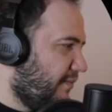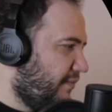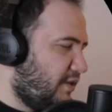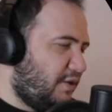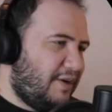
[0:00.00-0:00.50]

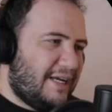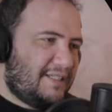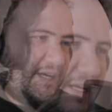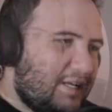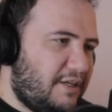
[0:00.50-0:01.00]
Do you guys
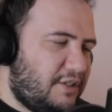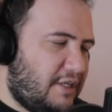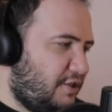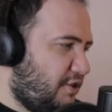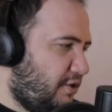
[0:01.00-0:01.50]
like Ed
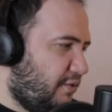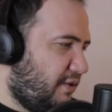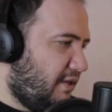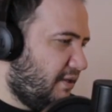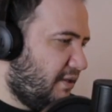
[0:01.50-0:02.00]

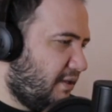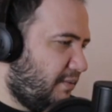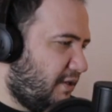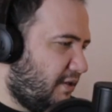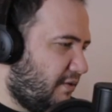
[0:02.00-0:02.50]
Sheeran? Let
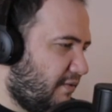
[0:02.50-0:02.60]
me know.